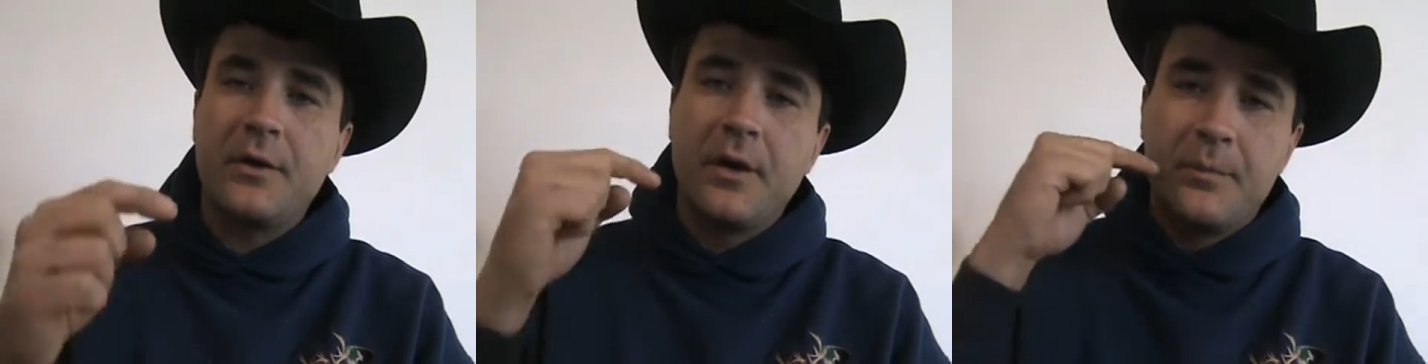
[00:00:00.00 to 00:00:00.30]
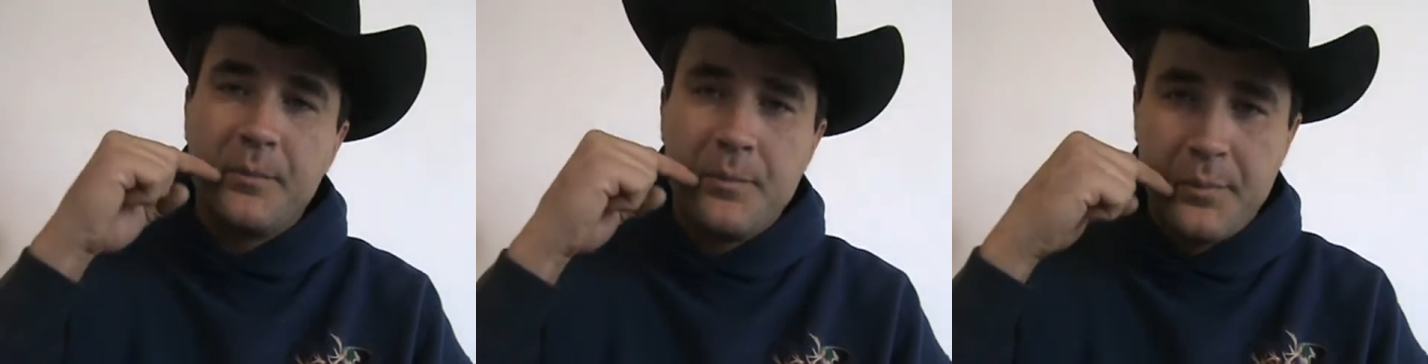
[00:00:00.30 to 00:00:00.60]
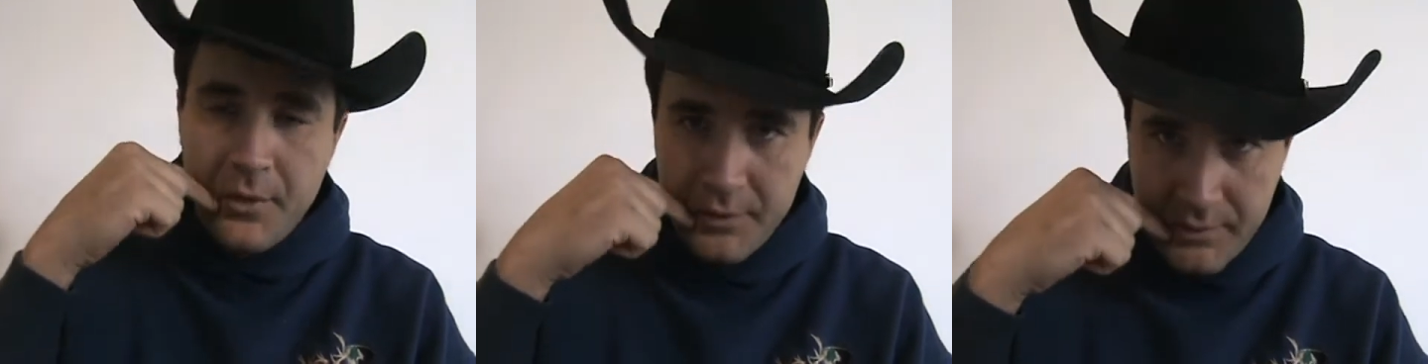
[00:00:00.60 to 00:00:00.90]
It
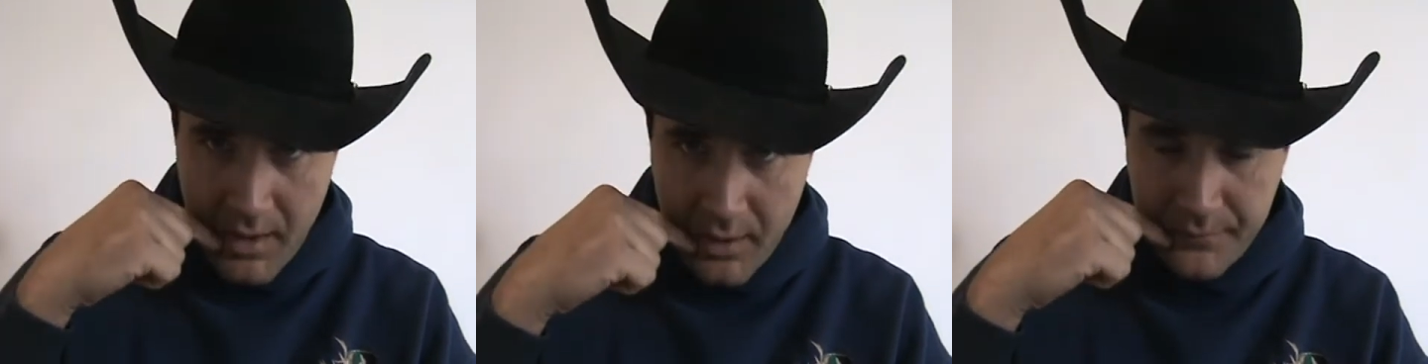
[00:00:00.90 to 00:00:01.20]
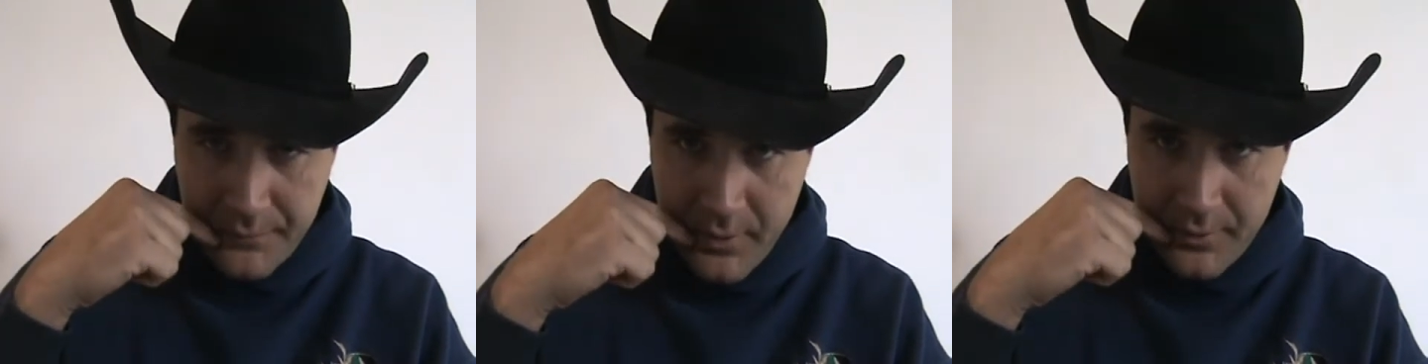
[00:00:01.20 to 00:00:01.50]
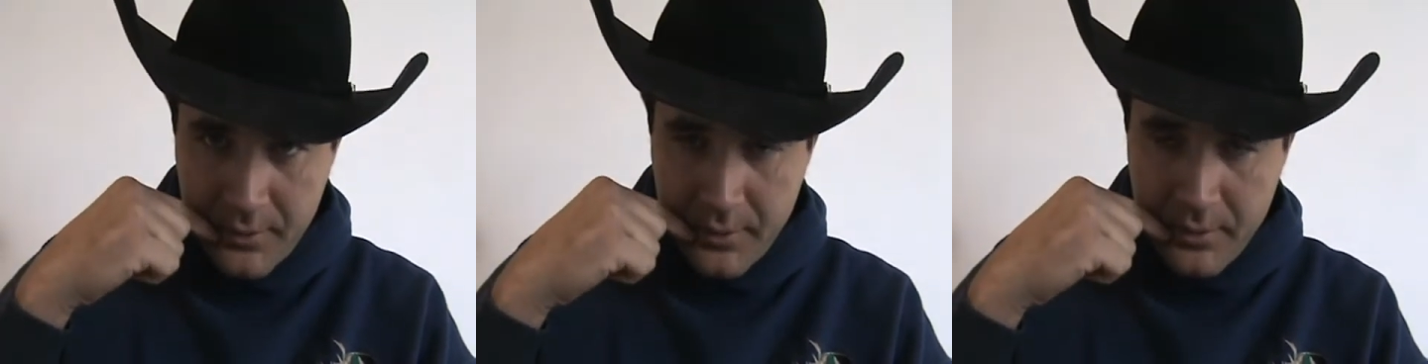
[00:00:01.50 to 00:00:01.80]
pulls down
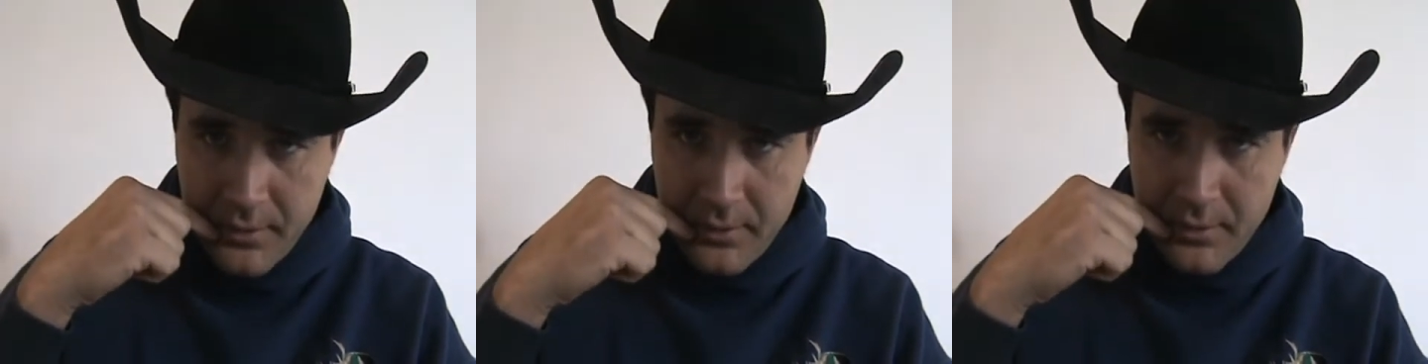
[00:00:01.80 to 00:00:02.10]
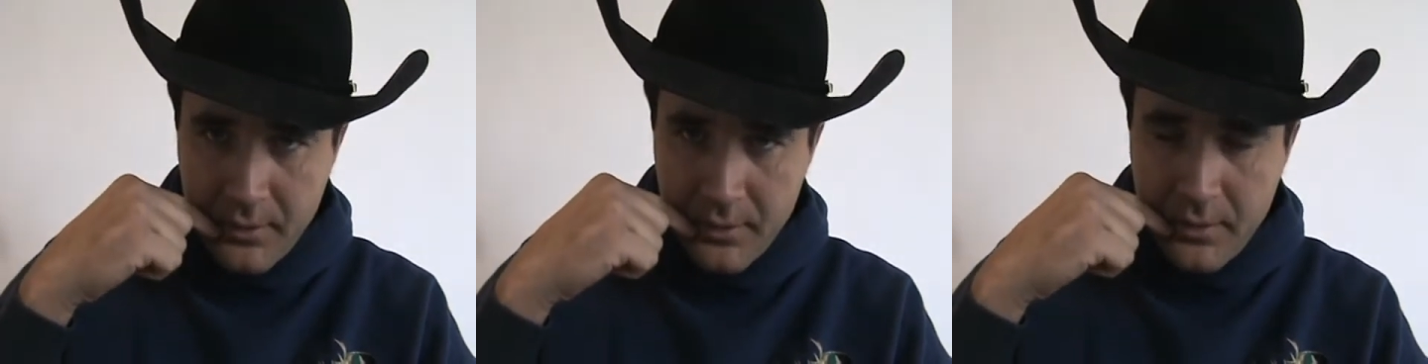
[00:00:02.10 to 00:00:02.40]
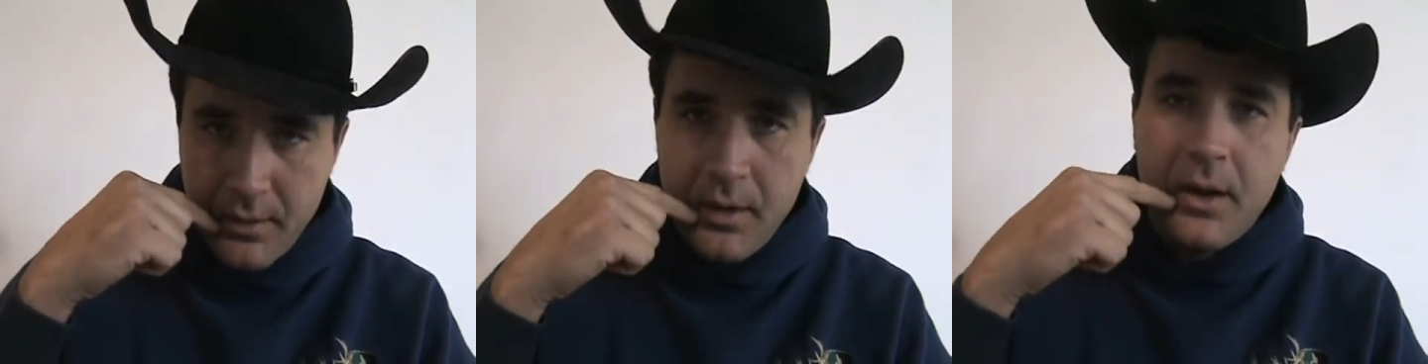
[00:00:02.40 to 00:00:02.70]
further,
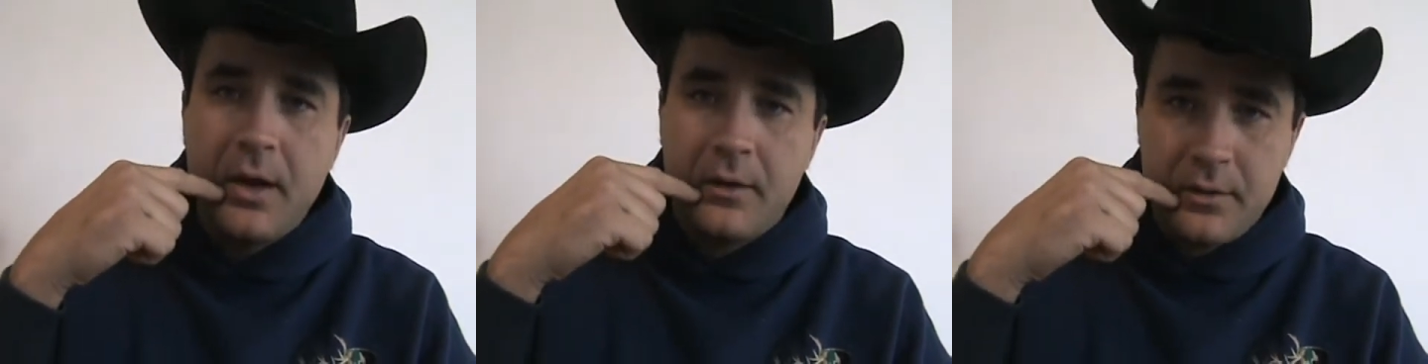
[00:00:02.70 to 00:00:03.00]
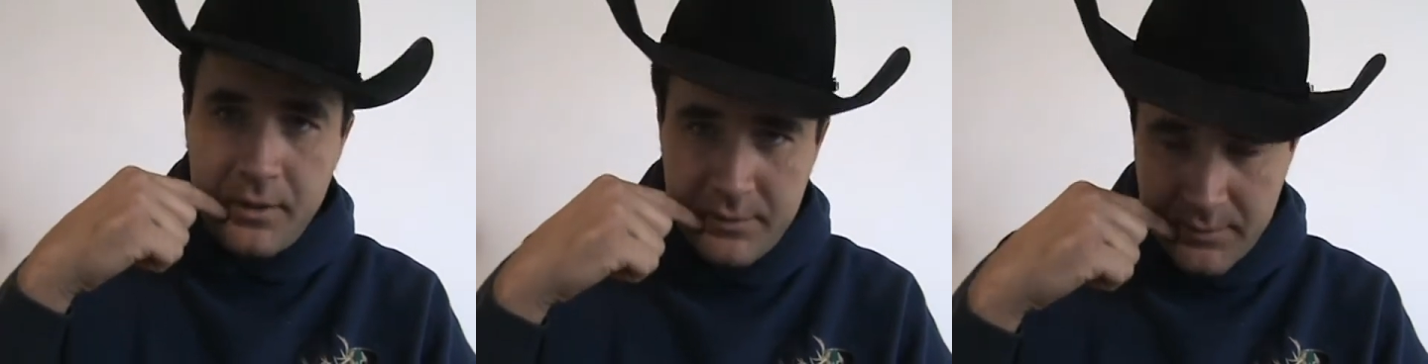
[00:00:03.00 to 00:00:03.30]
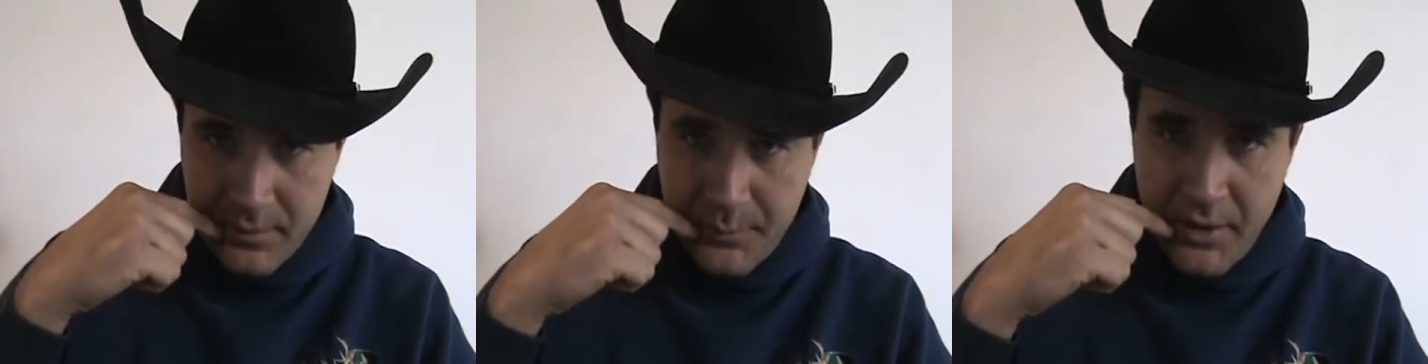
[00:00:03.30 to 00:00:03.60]

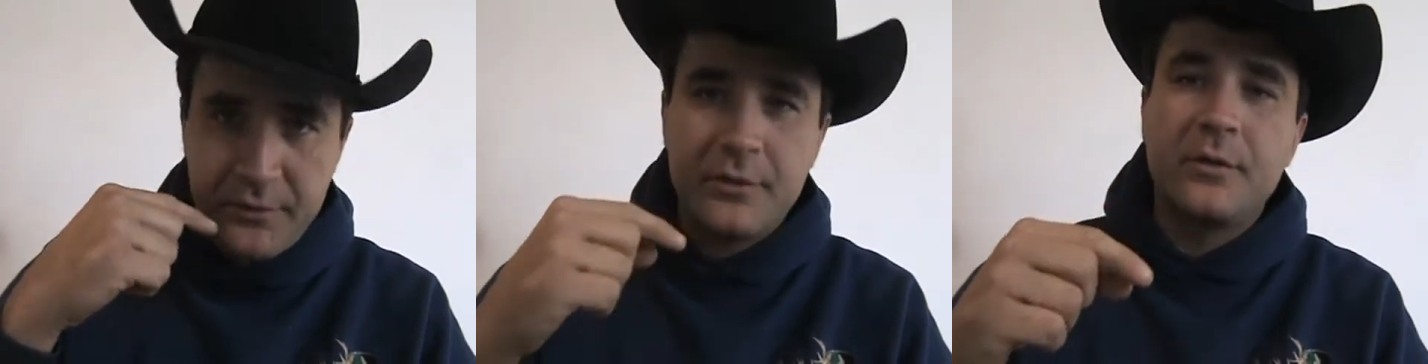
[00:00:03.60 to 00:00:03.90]
increases the pressure.